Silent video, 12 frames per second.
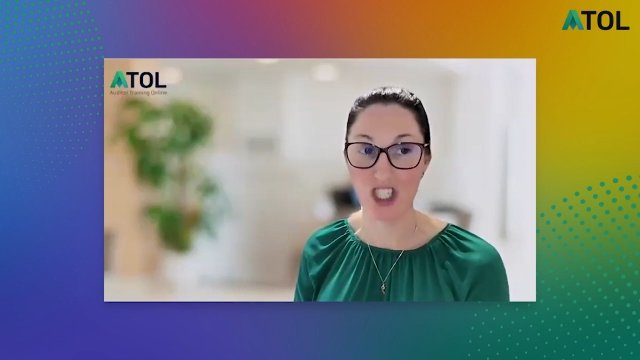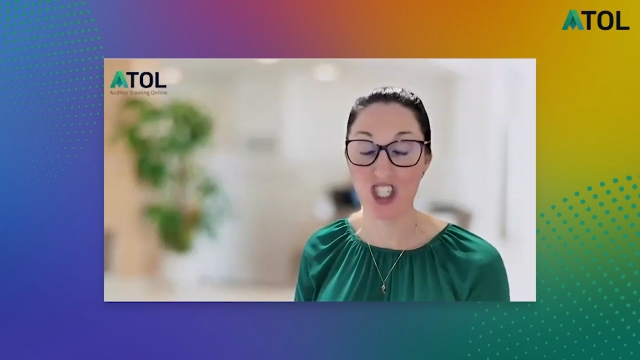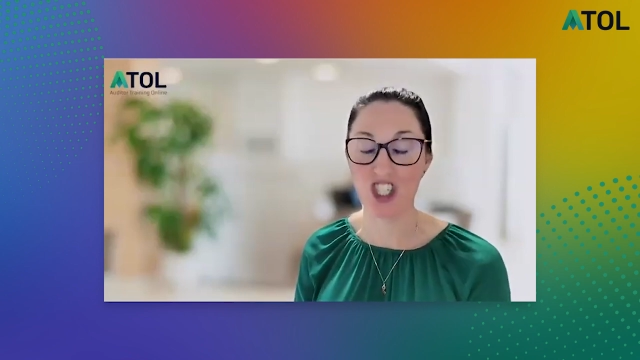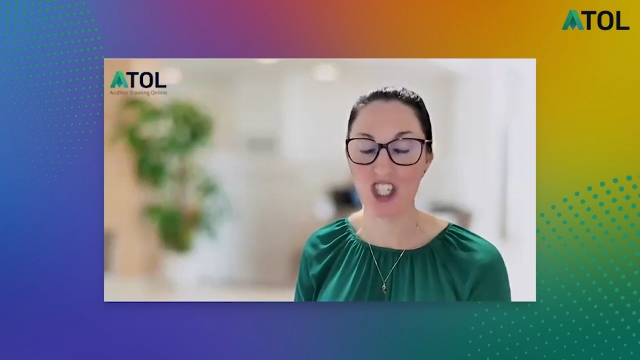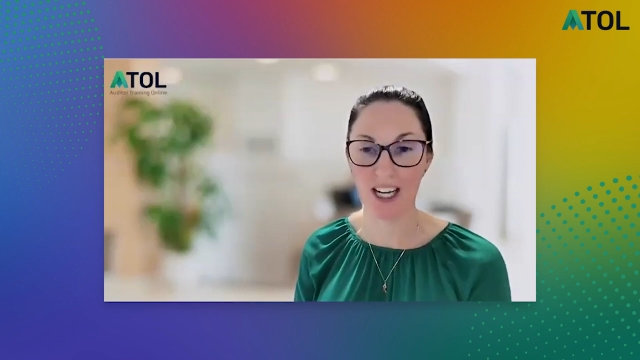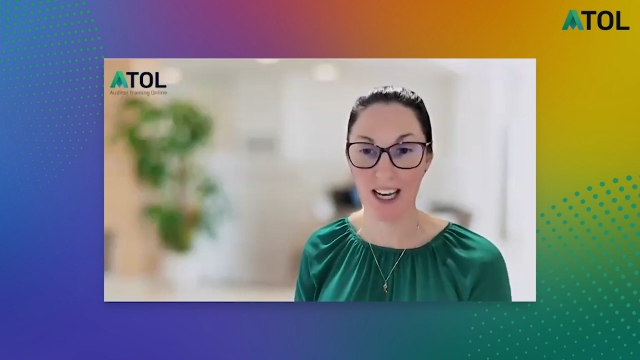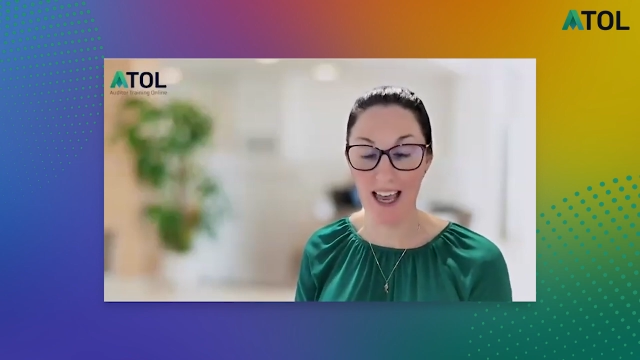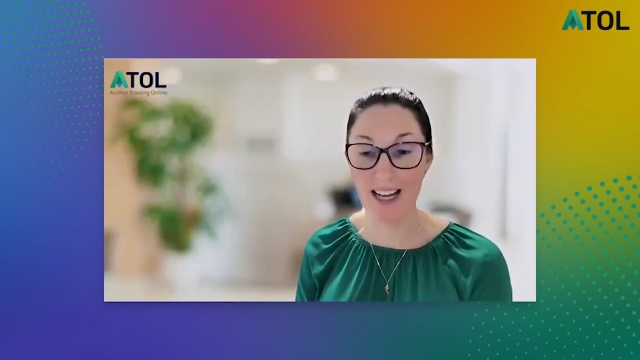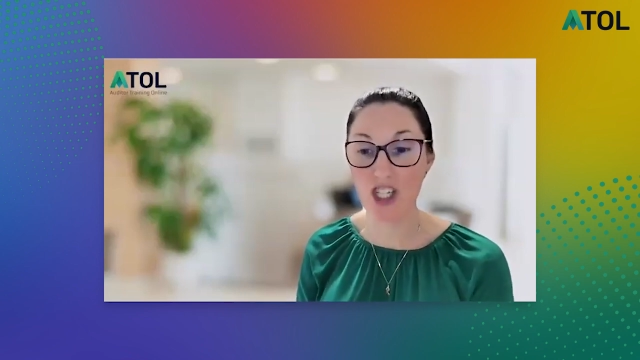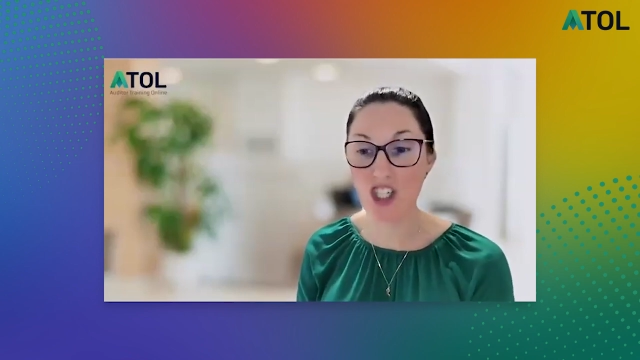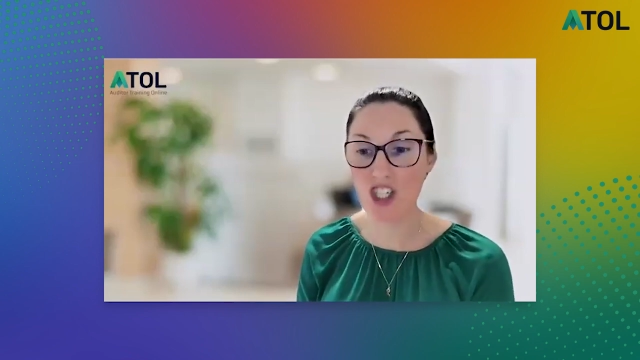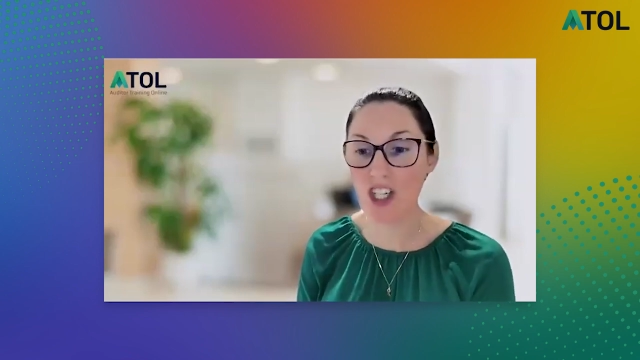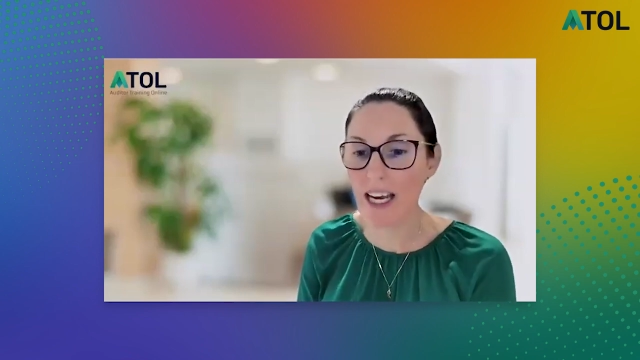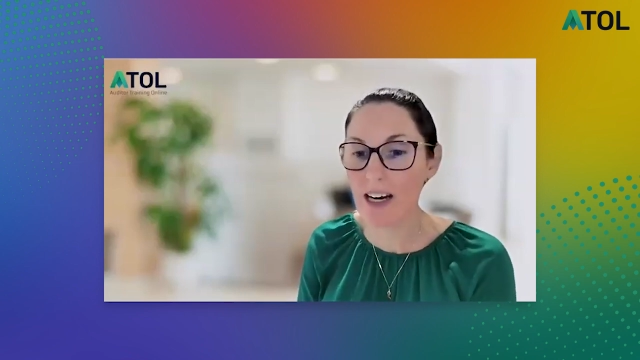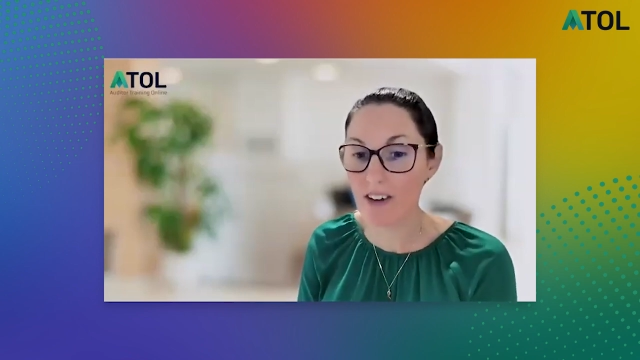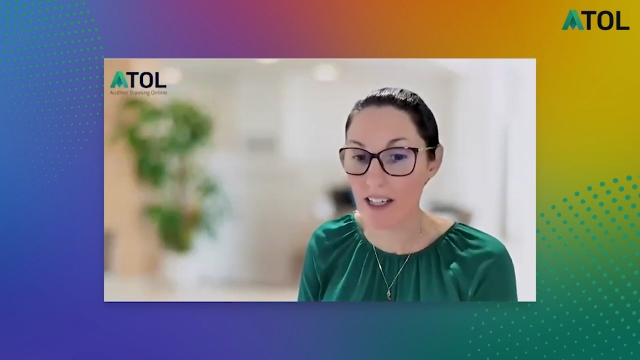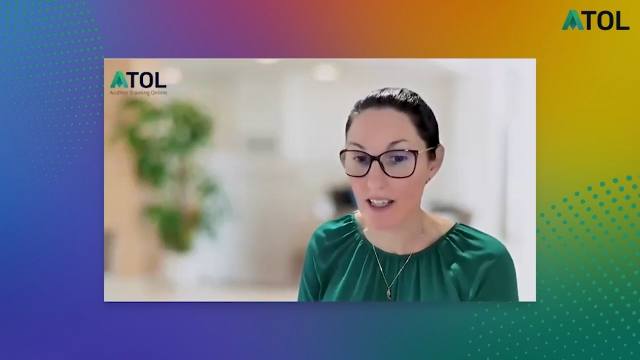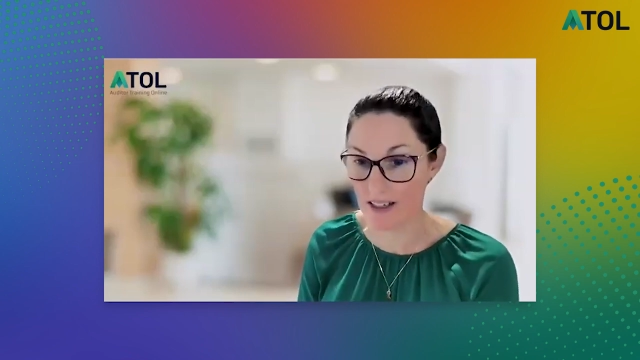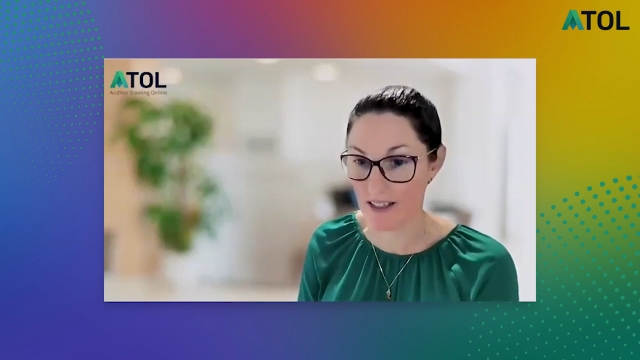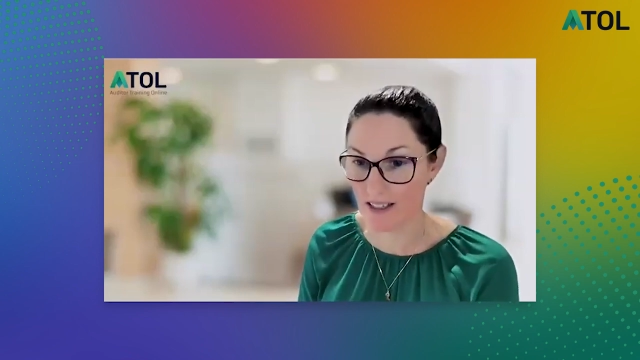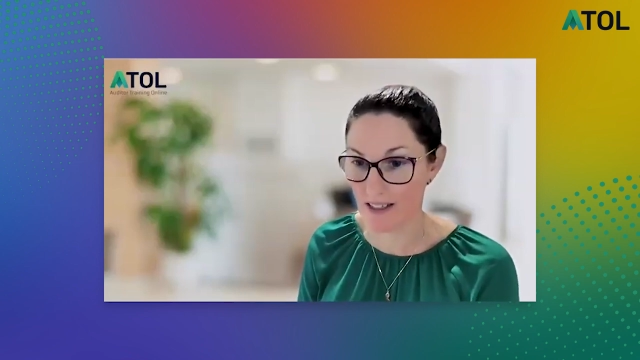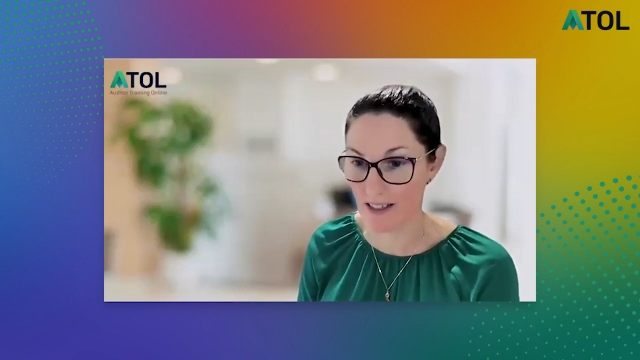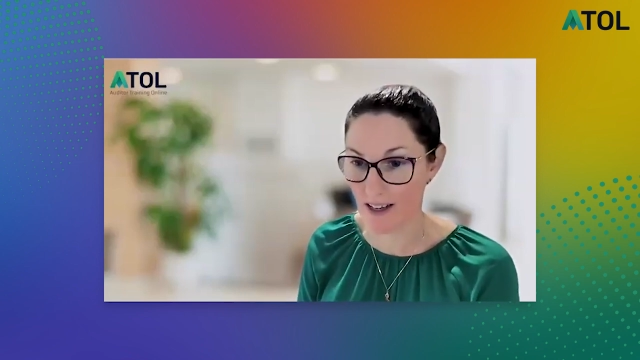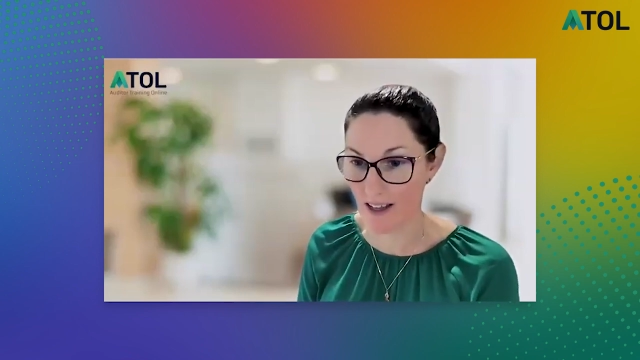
sh- and sharing it,